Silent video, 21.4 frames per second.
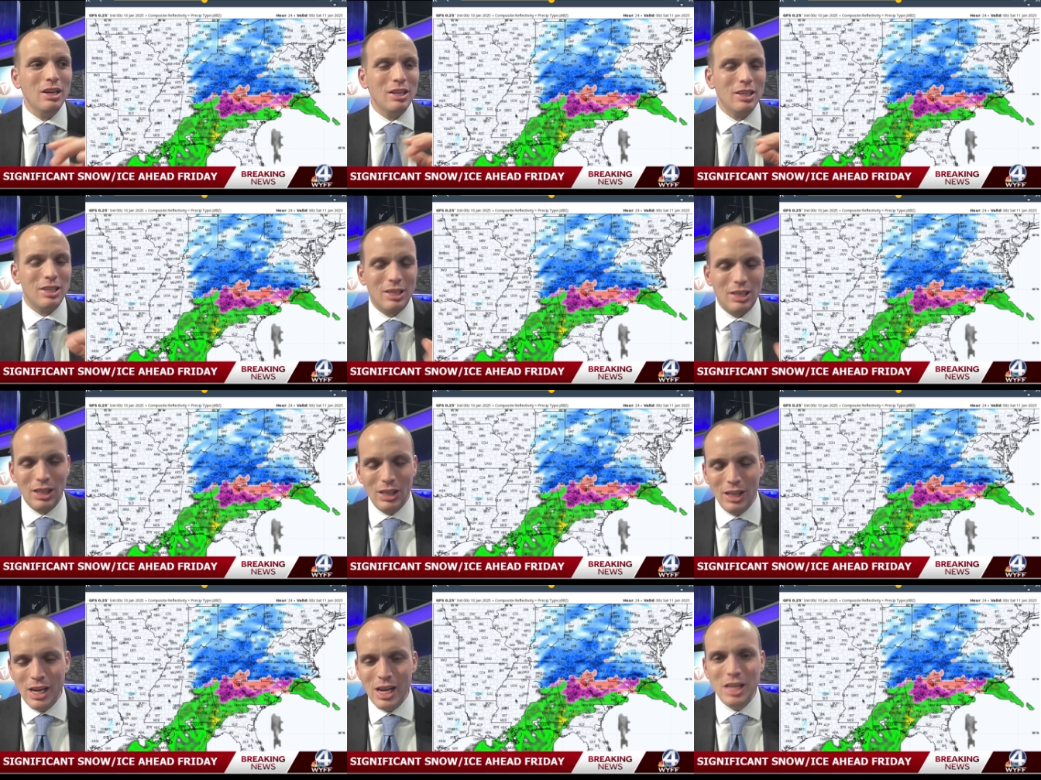
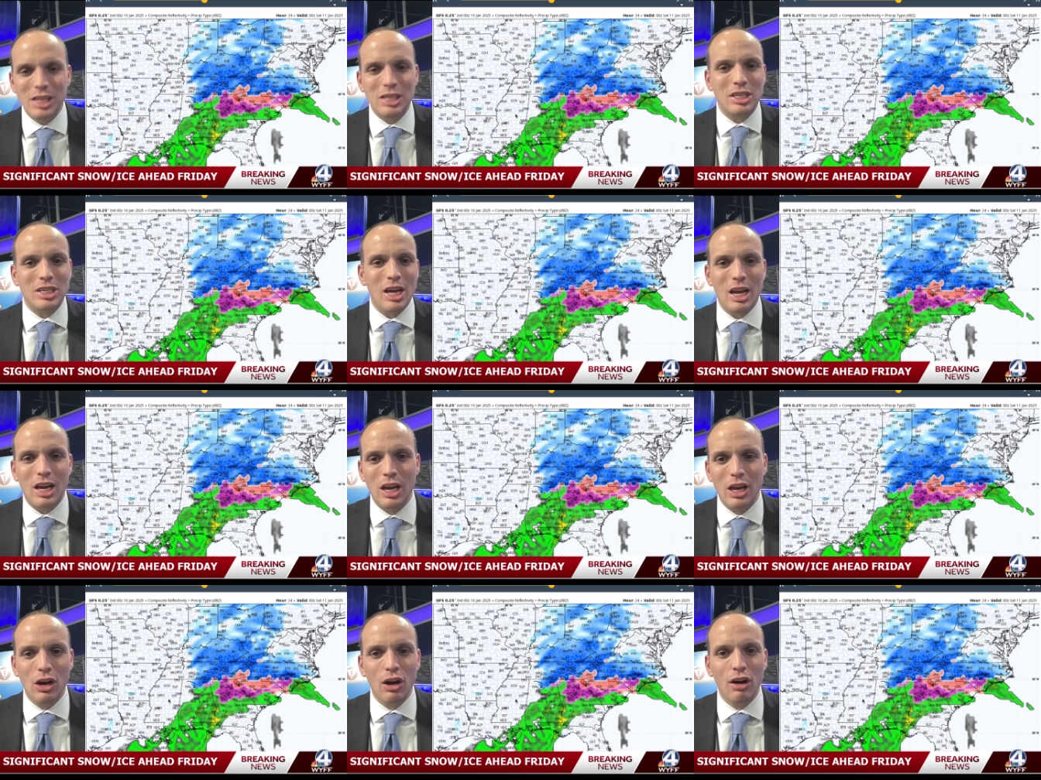Sleet's
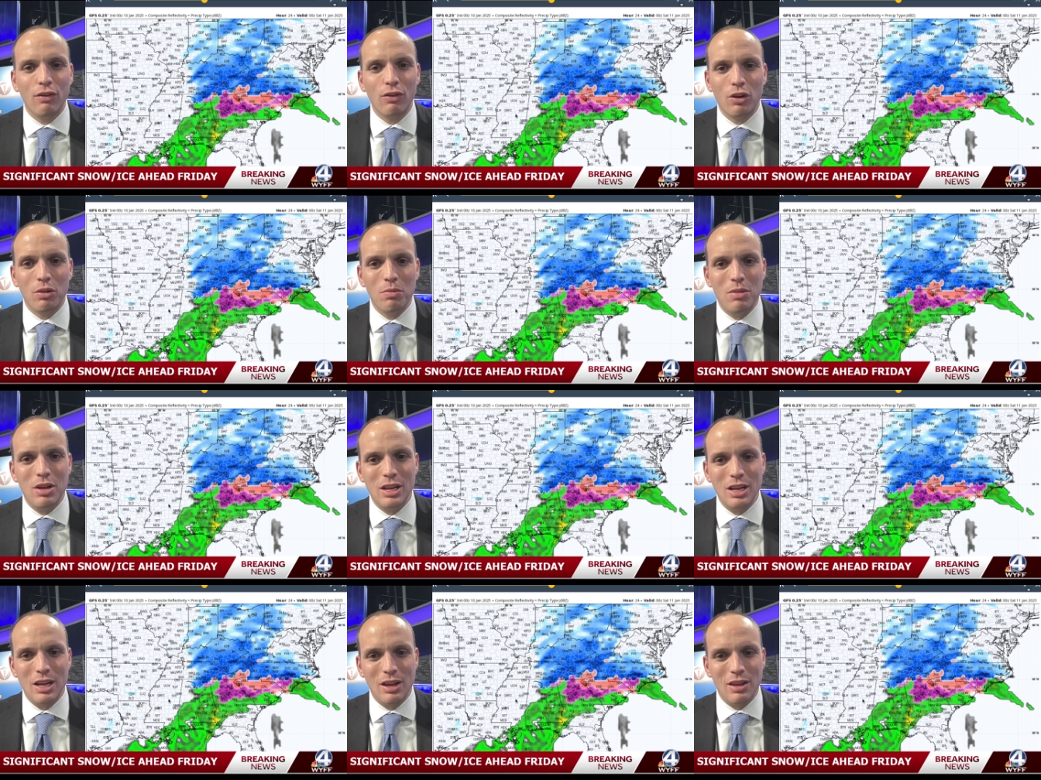taking over
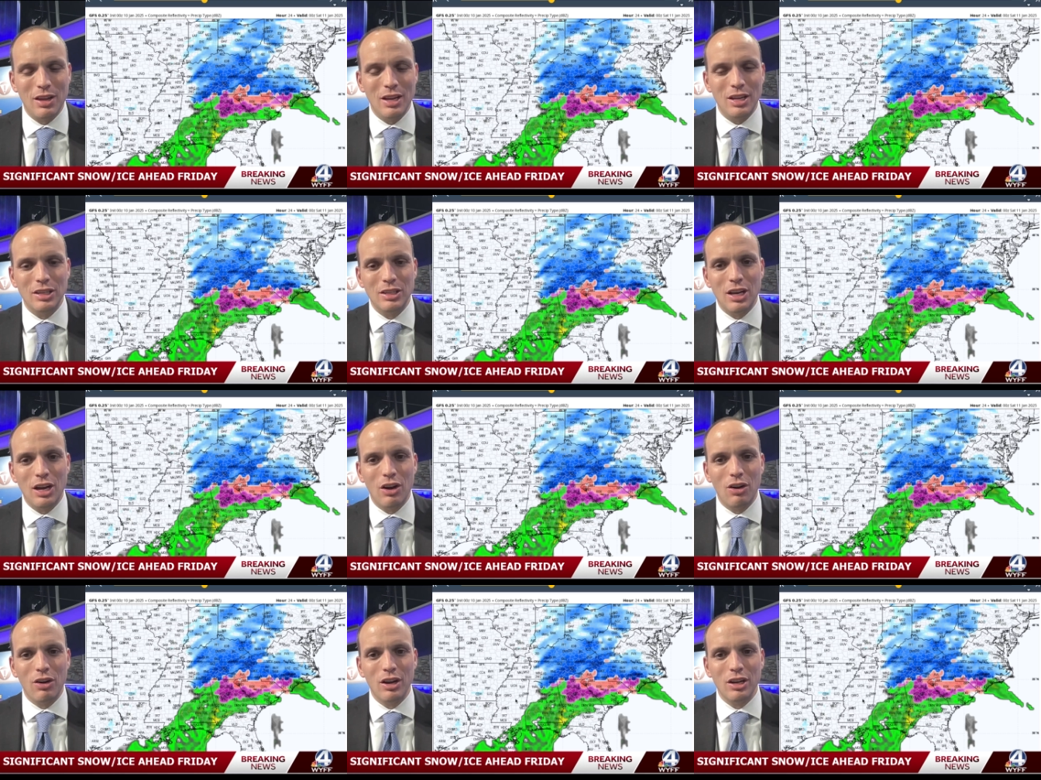in many of
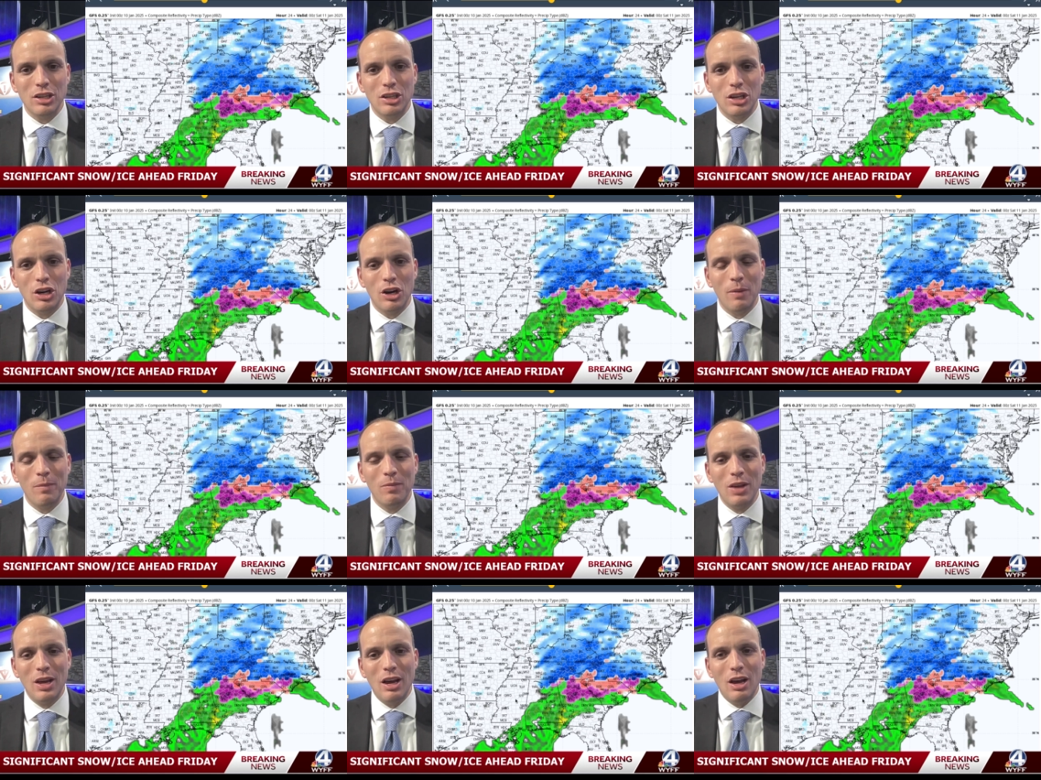these areas
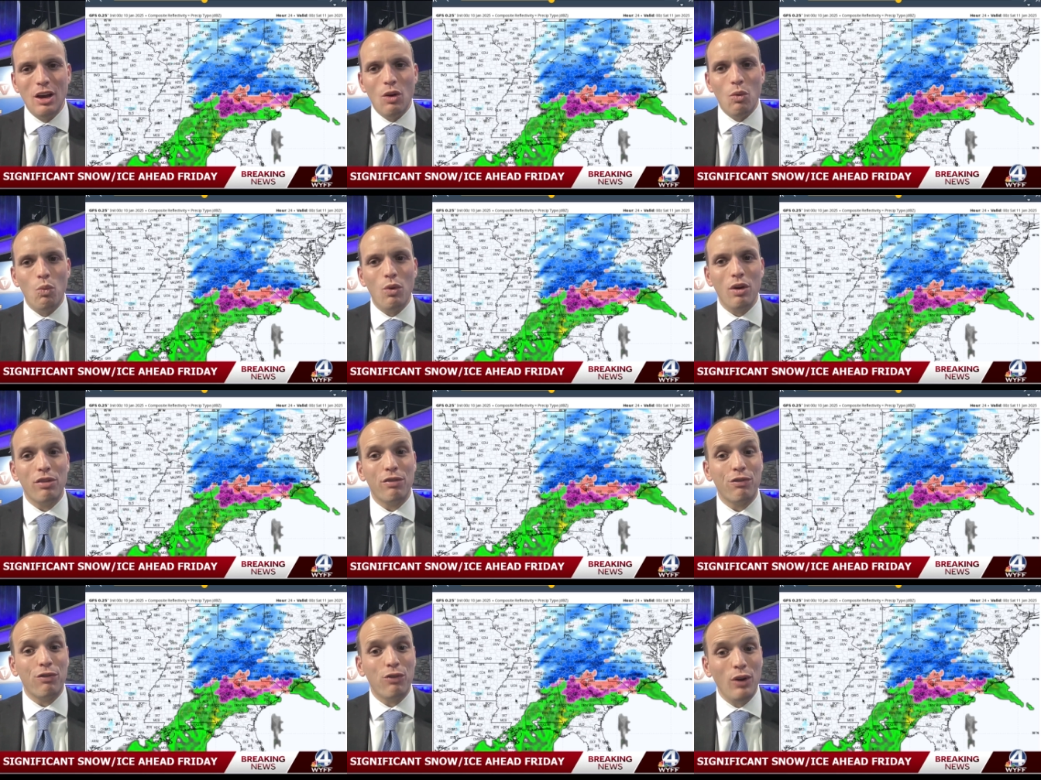here,
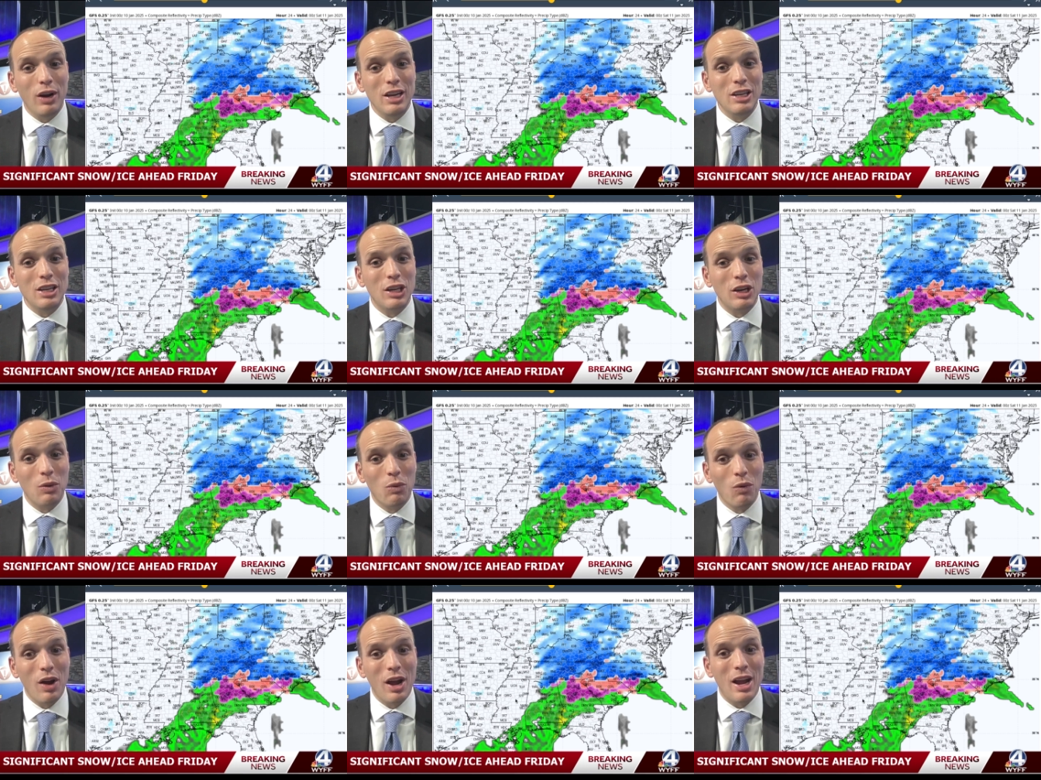with
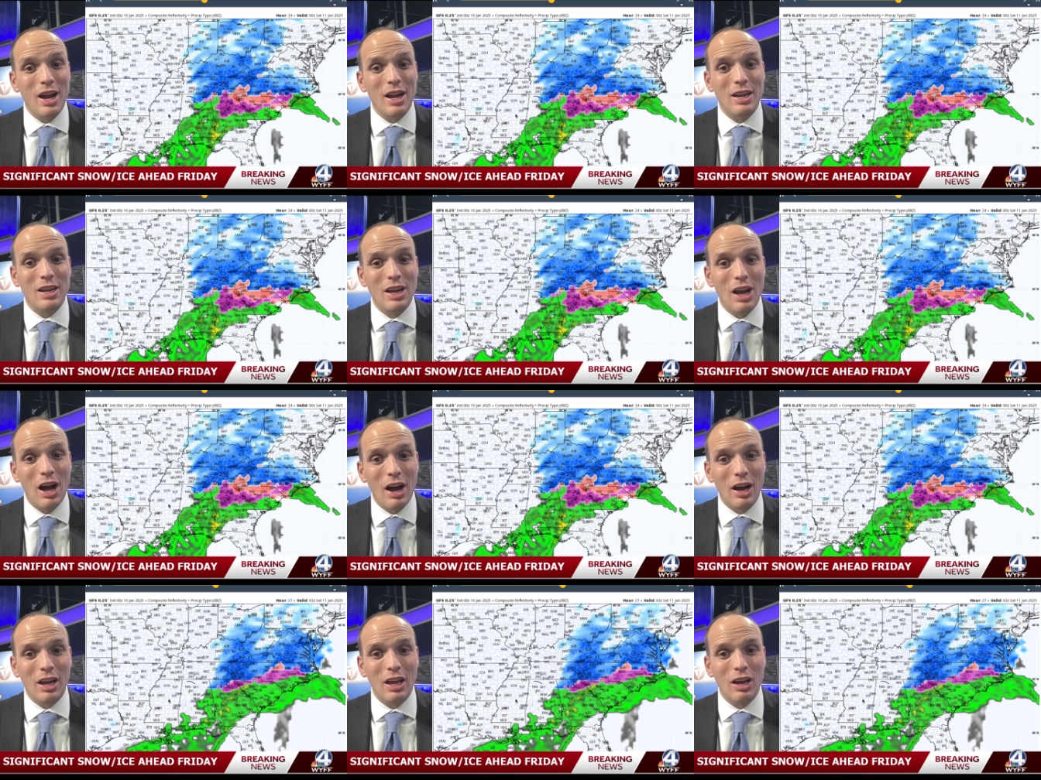freezing rain
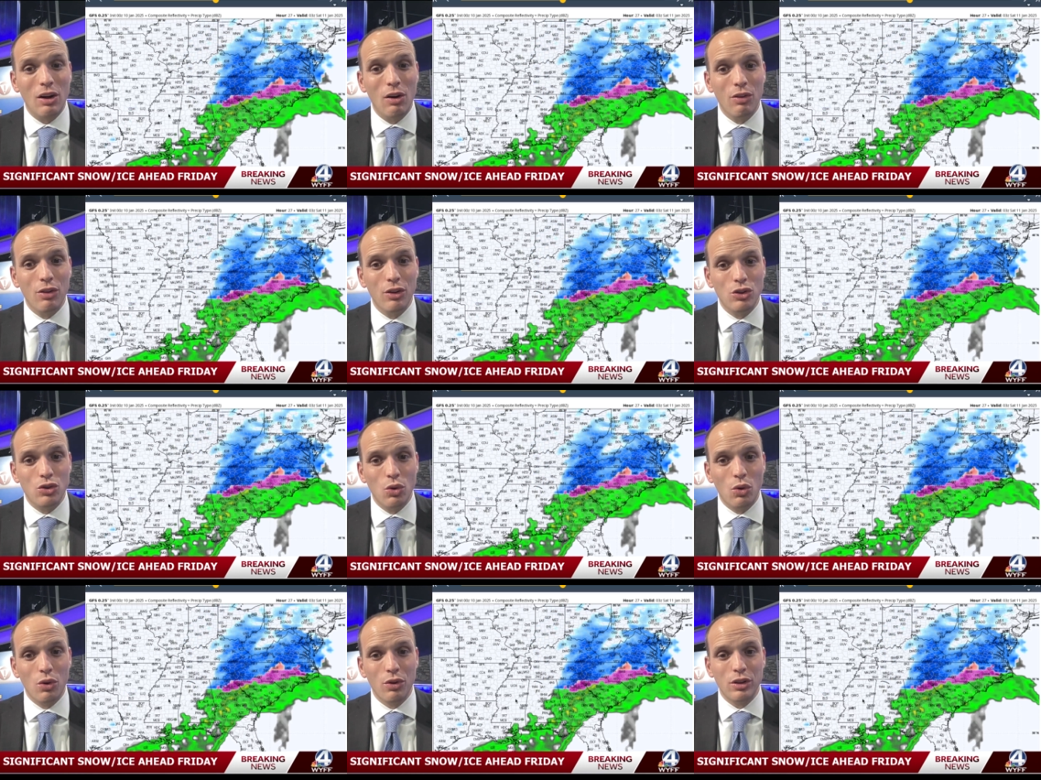knocking on the
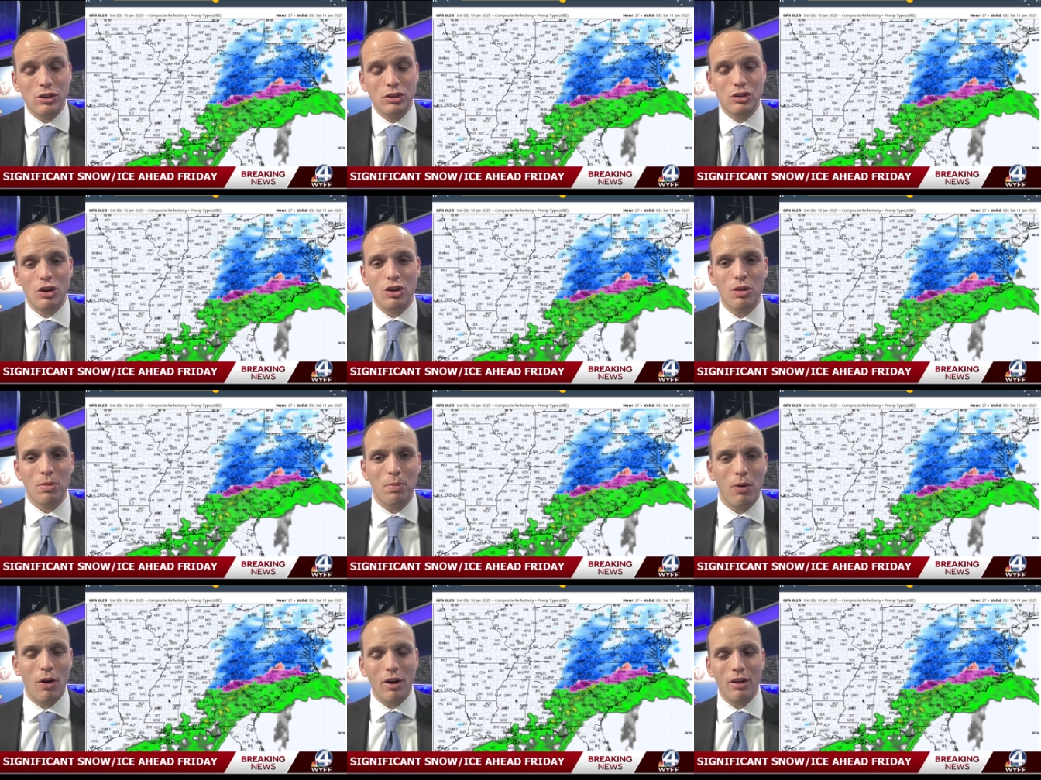door in the
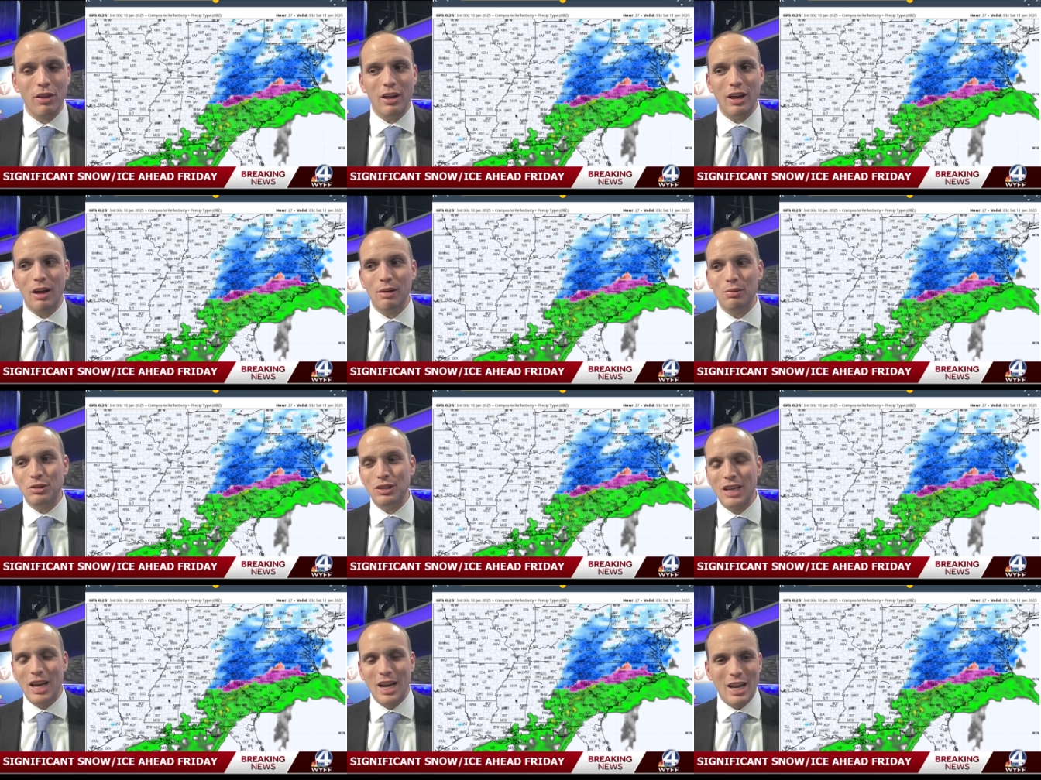southern part of the
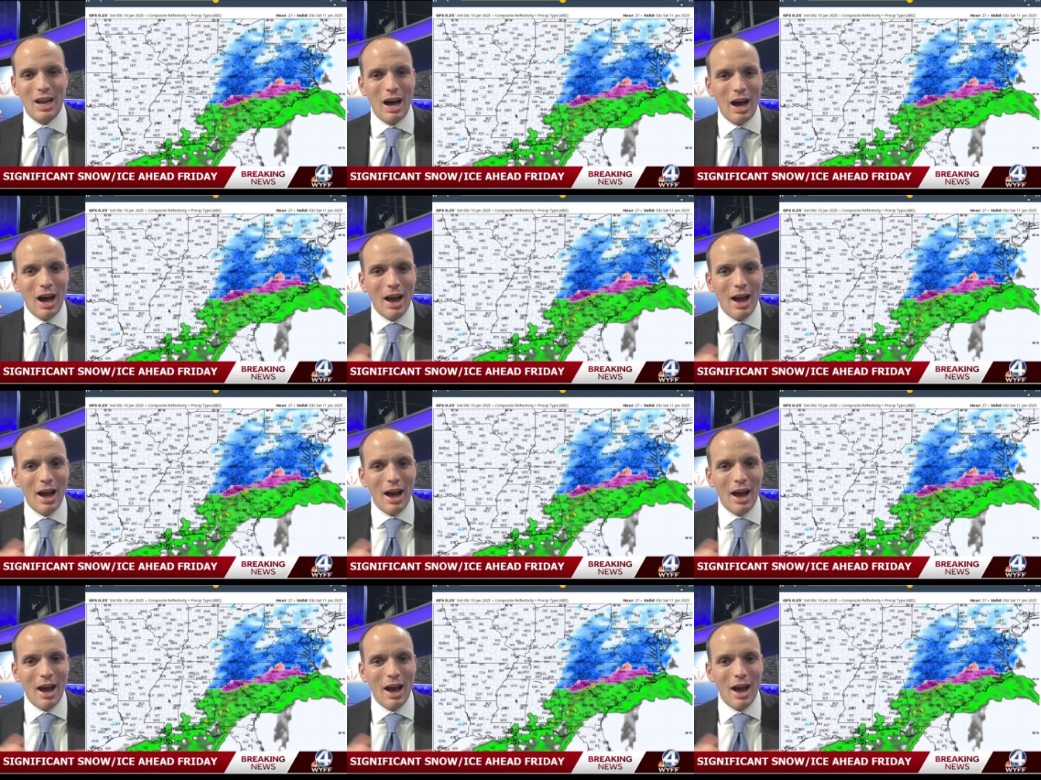upstate.